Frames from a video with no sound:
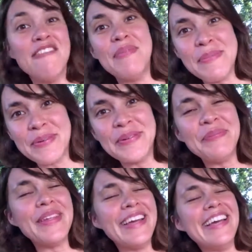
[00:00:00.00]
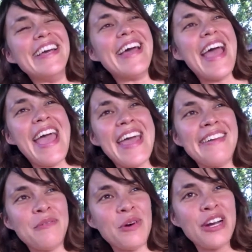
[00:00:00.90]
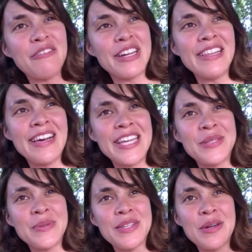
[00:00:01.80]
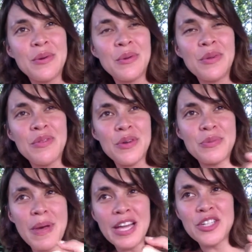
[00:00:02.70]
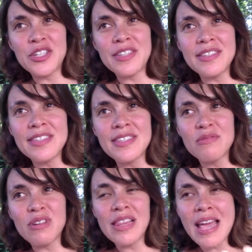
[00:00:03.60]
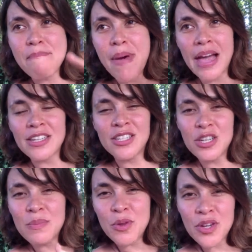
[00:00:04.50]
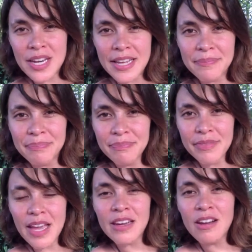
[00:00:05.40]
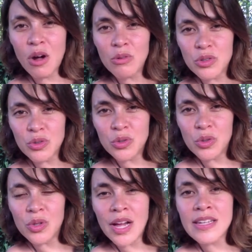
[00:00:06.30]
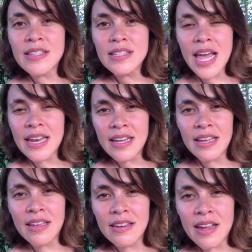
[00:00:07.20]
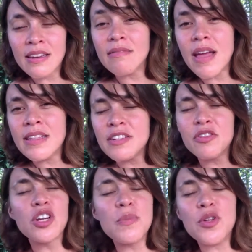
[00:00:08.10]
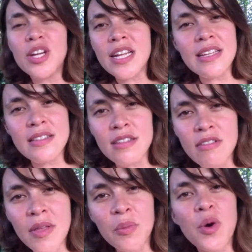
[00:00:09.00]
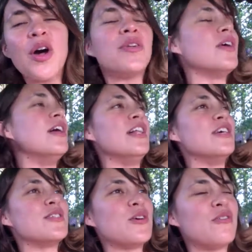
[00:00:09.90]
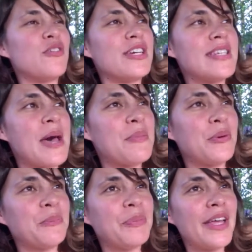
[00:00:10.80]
love people. And what I realized was that all of those passions relate back to community and cultural understanding and different communities around the world. So, for example,